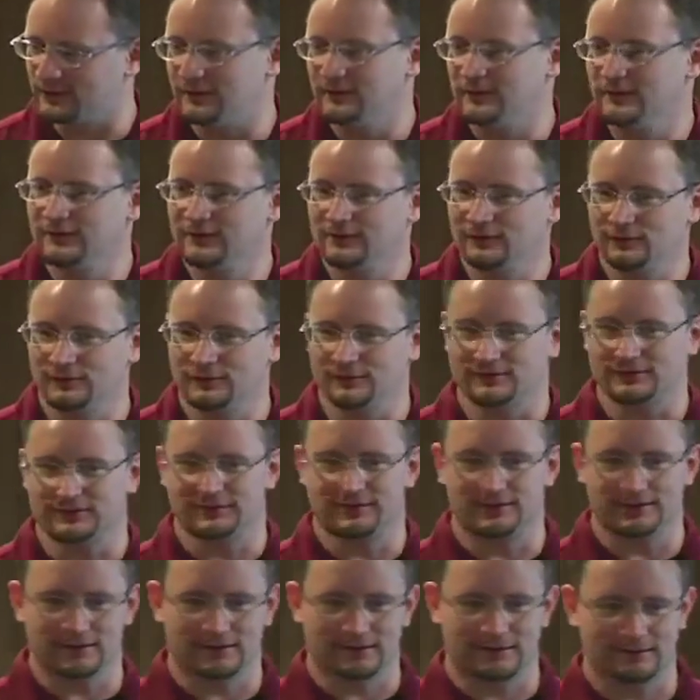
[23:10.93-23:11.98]
for it.
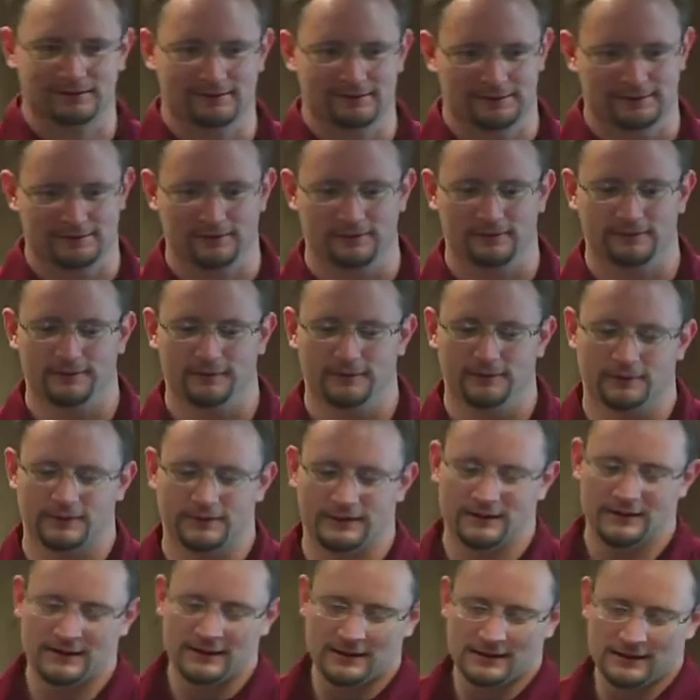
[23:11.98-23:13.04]
Or it's a sickness and so
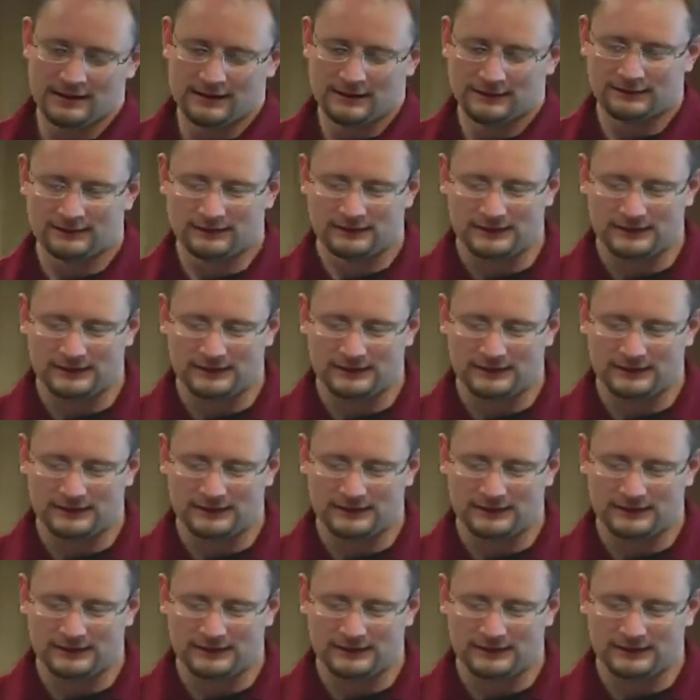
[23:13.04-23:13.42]
forth.